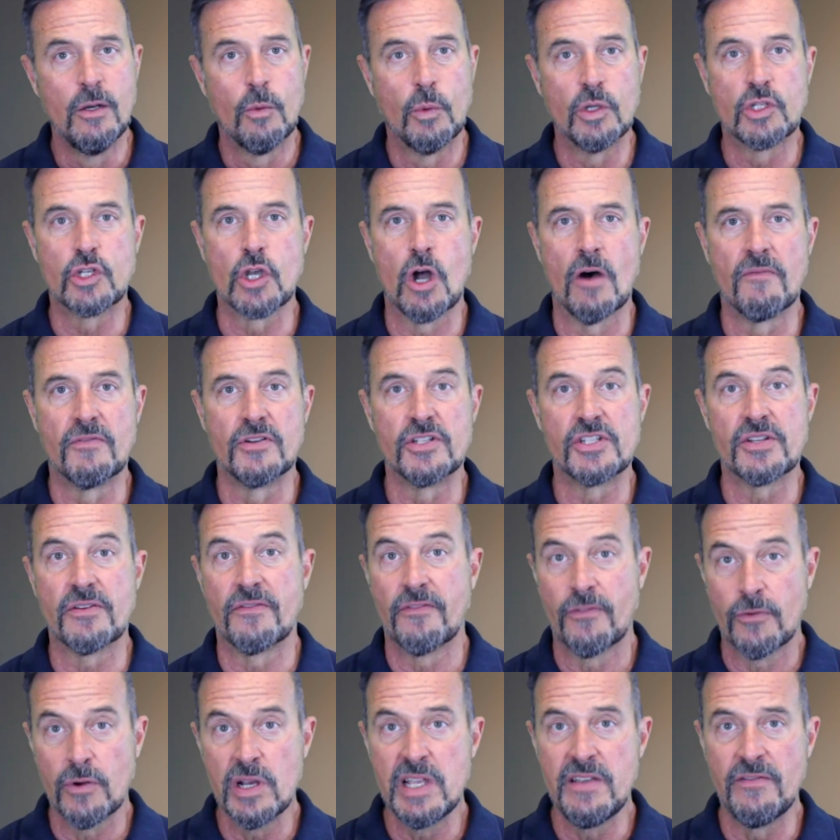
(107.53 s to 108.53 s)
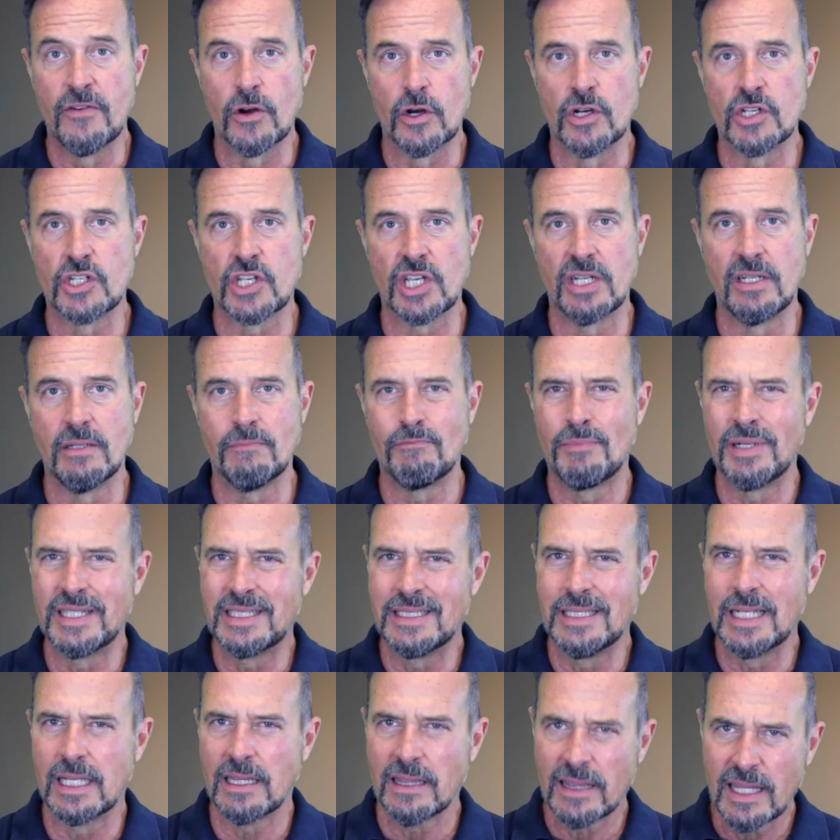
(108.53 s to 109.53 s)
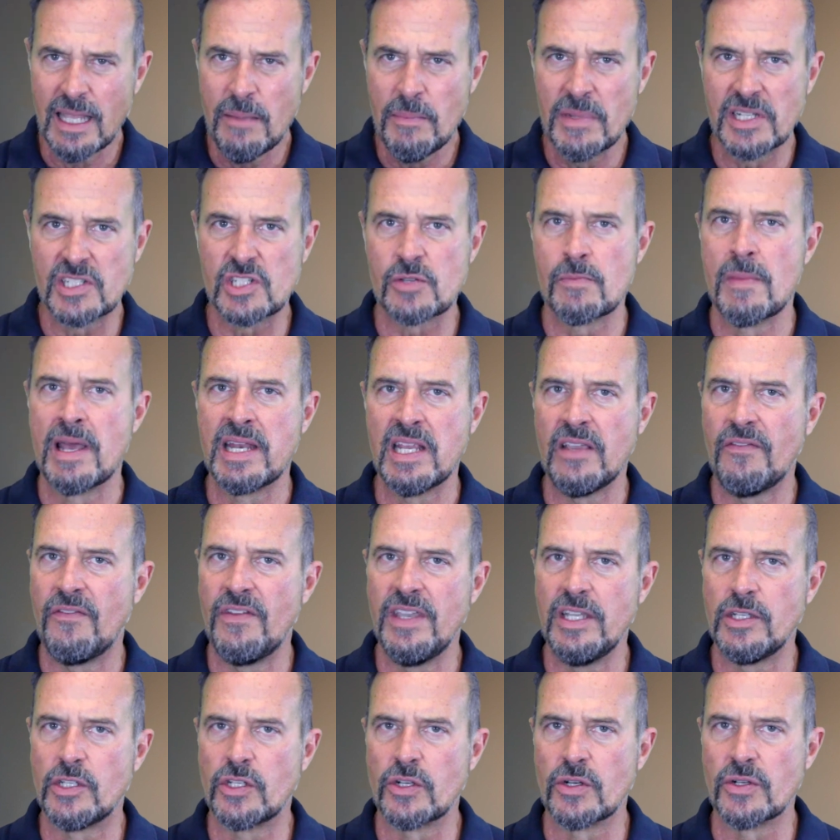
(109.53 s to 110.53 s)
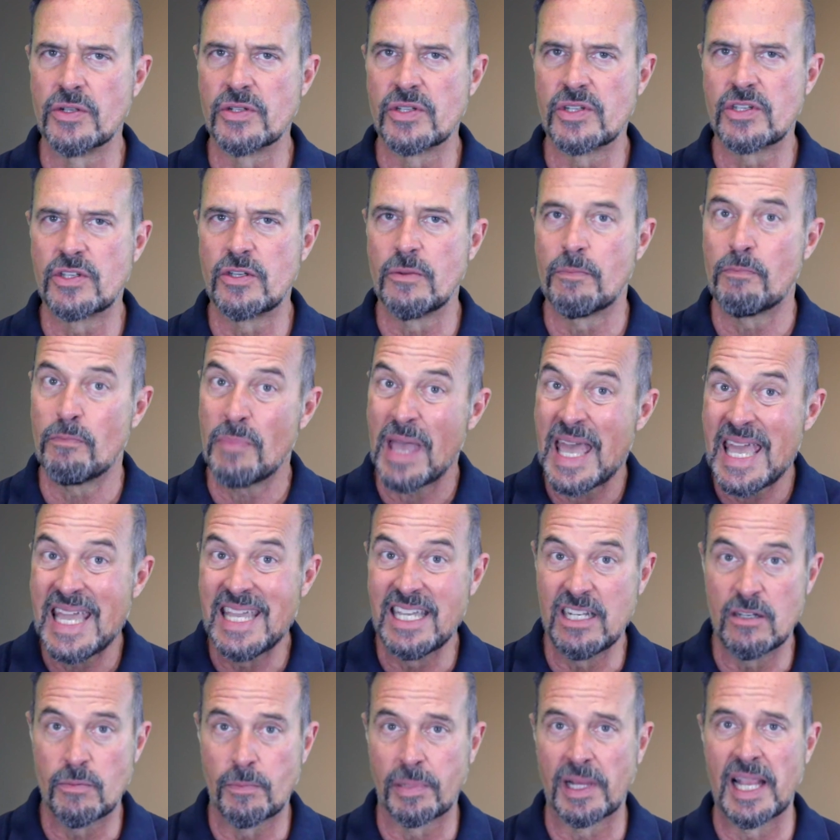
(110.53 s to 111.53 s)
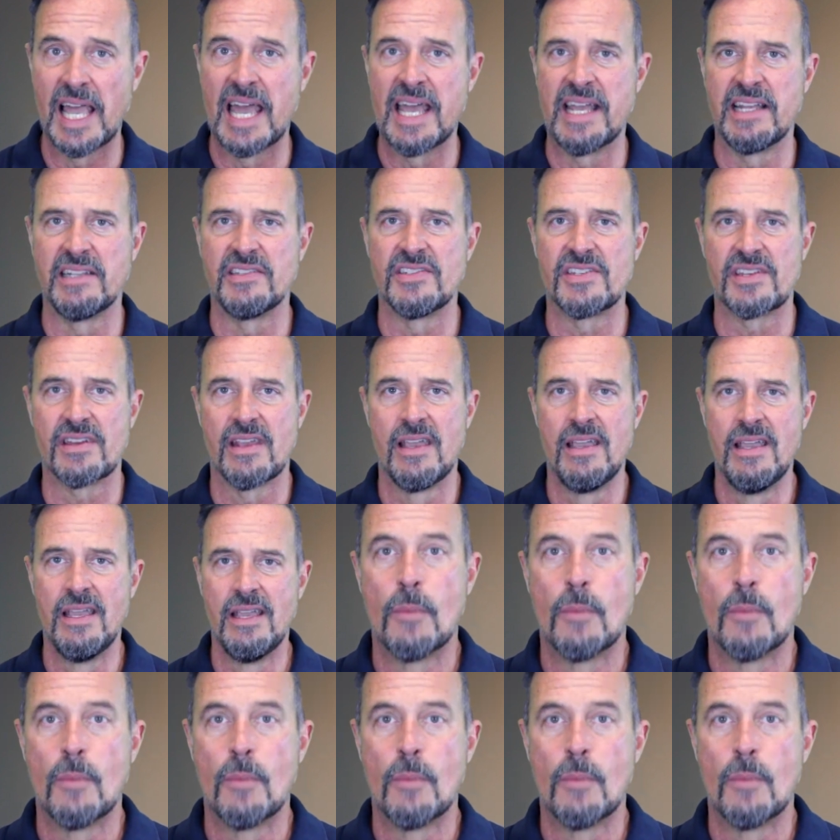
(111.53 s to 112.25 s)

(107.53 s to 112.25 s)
which offers a free version but limits many features to paid plans.